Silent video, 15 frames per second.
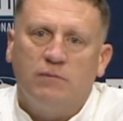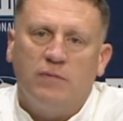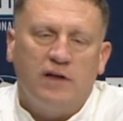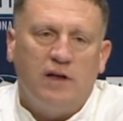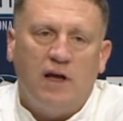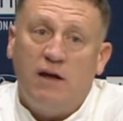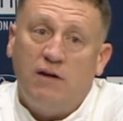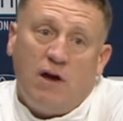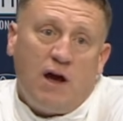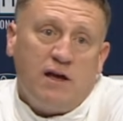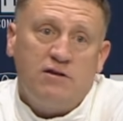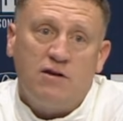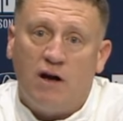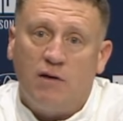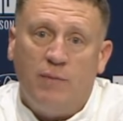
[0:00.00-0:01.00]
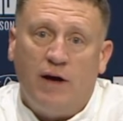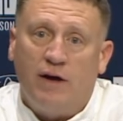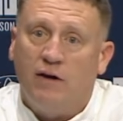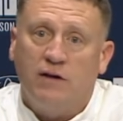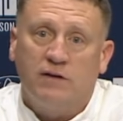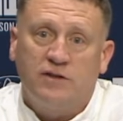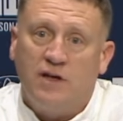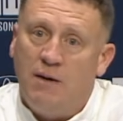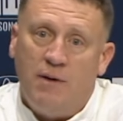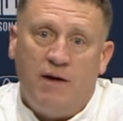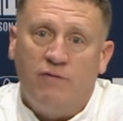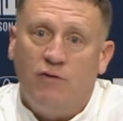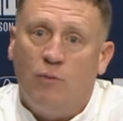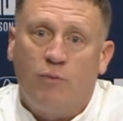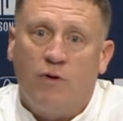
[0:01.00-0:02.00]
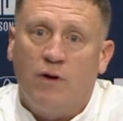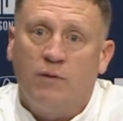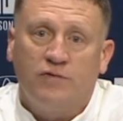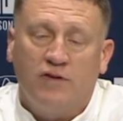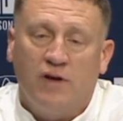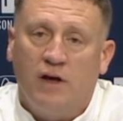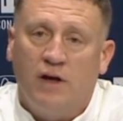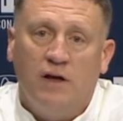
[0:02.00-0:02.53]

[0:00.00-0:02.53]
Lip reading: And I talk about it all the time. I have no problem saying it.